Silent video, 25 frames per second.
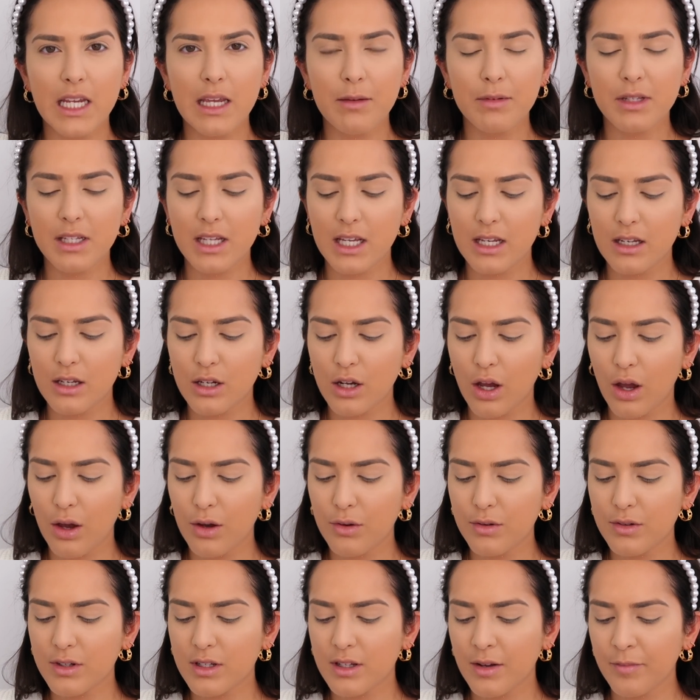deep skin
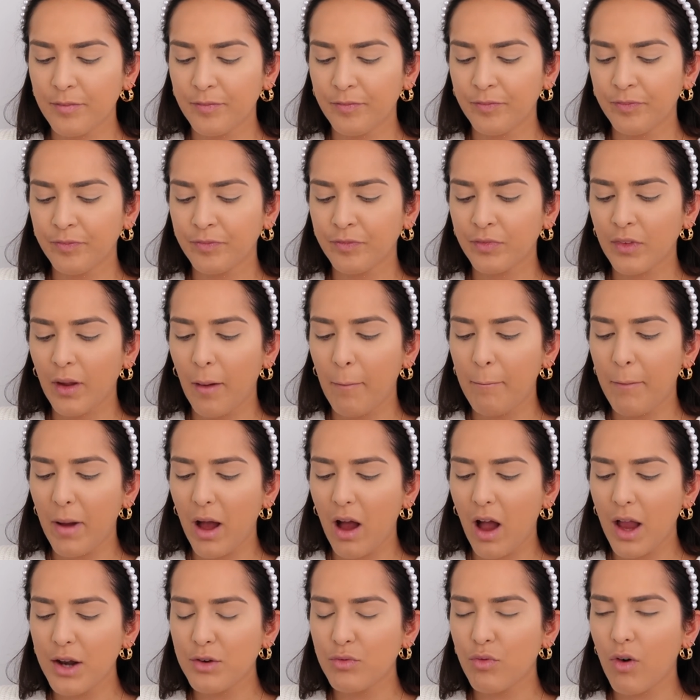tones,
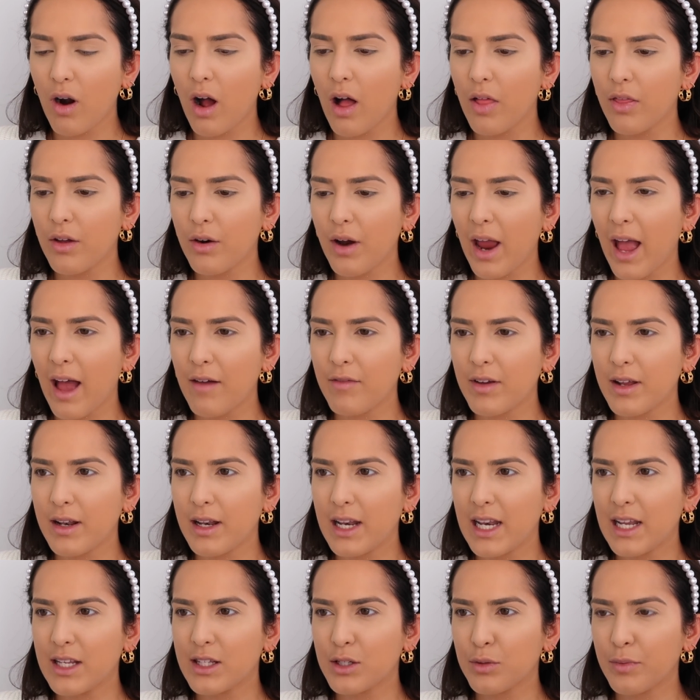but I'd rather have it a
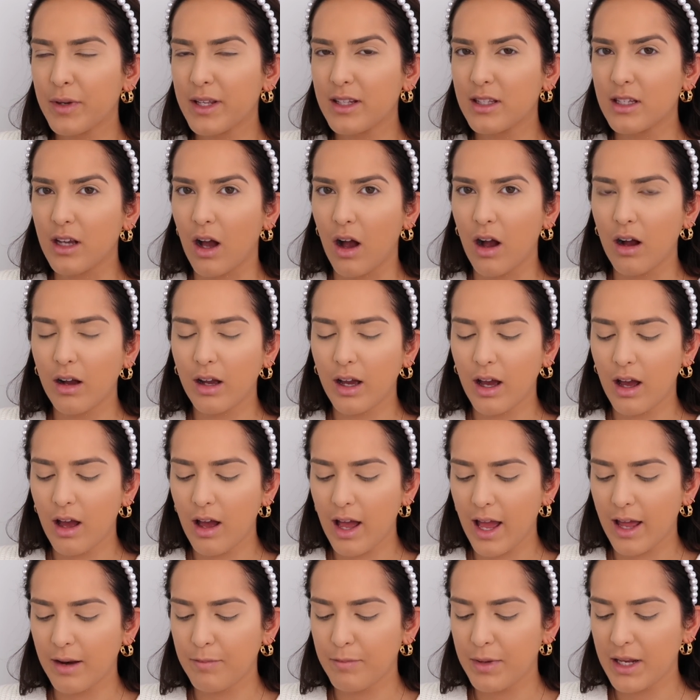little bit darker
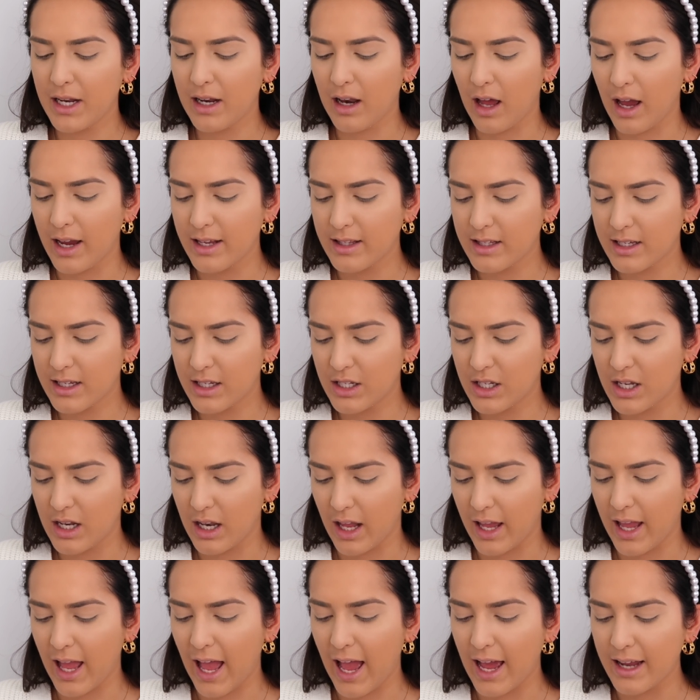and be lighter,
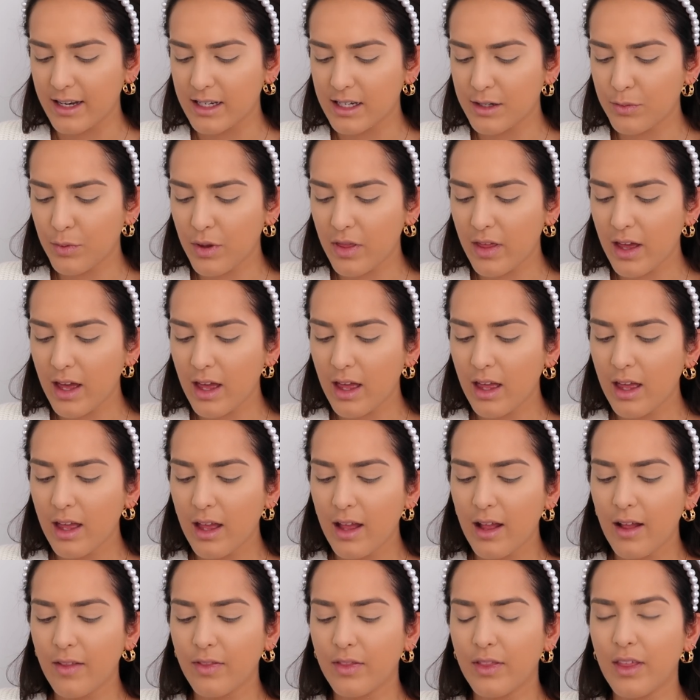like handed with it,
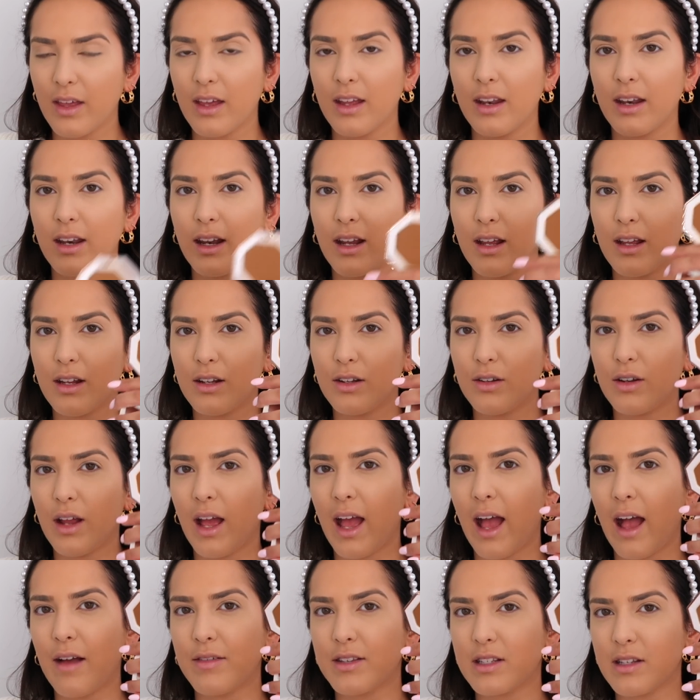than
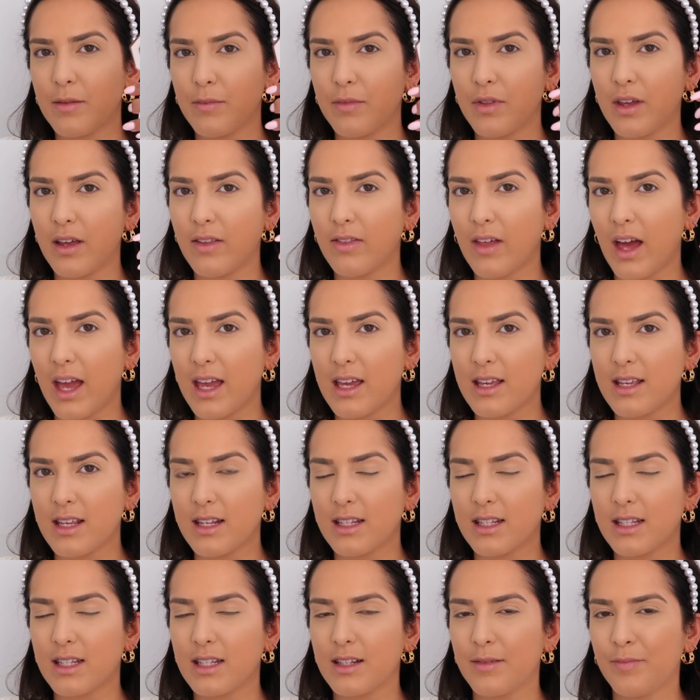have something that
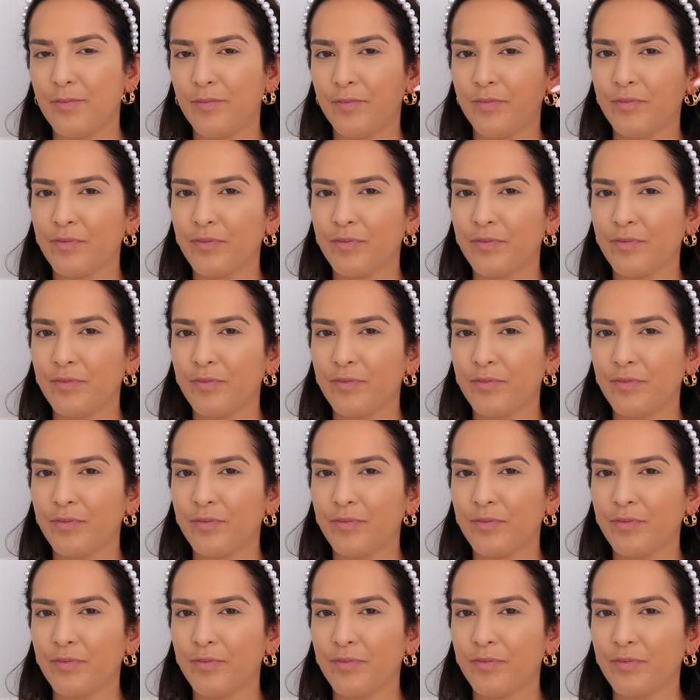is